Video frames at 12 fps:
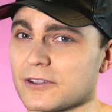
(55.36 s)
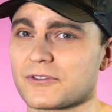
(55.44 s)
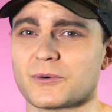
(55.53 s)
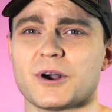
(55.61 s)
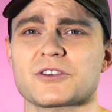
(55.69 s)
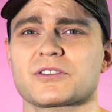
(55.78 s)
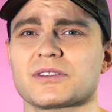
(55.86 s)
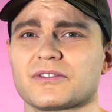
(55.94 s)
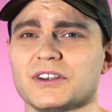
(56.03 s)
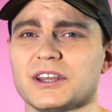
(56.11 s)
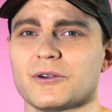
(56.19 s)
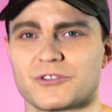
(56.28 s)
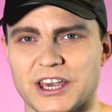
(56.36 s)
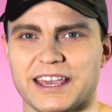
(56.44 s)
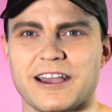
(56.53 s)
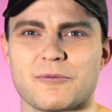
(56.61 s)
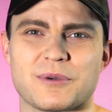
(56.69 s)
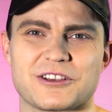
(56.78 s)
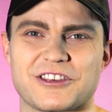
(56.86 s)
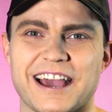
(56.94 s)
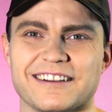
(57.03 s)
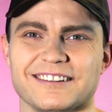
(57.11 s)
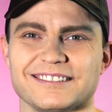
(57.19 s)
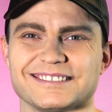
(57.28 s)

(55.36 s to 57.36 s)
you for watching this video and checking out my channel.